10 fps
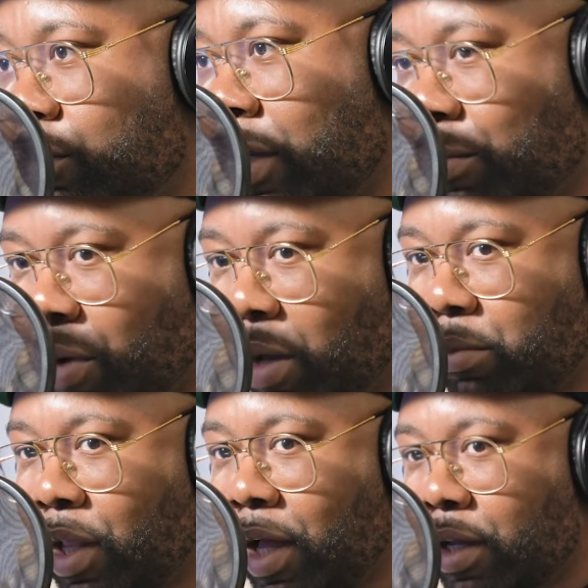Like, my
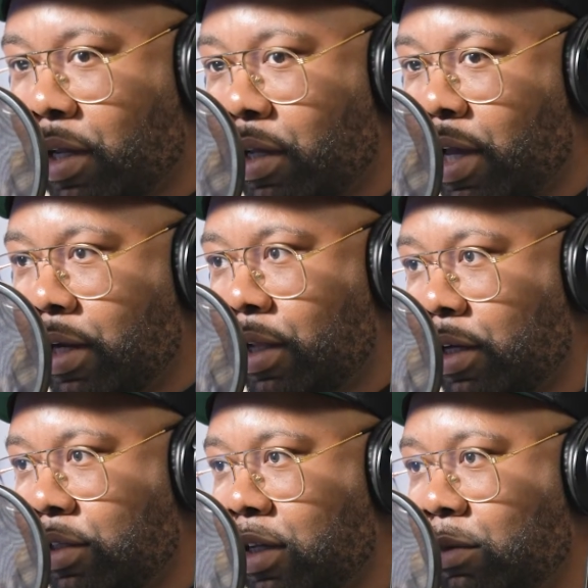block had a lot
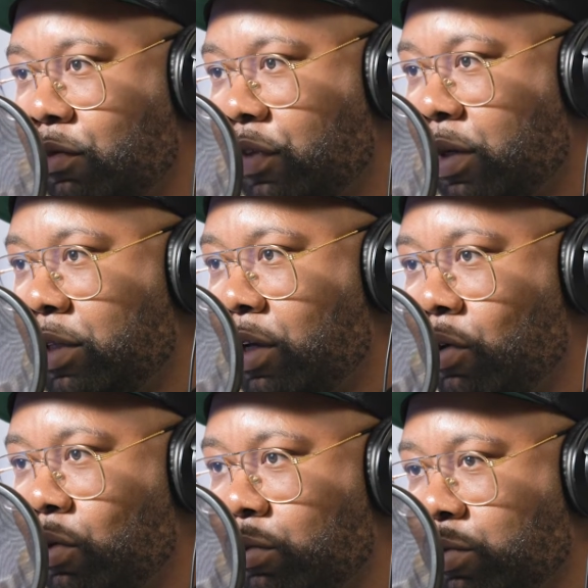of stable family
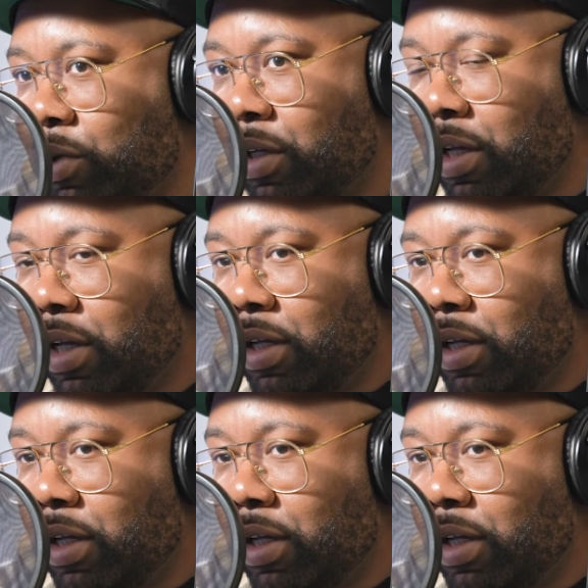homes, but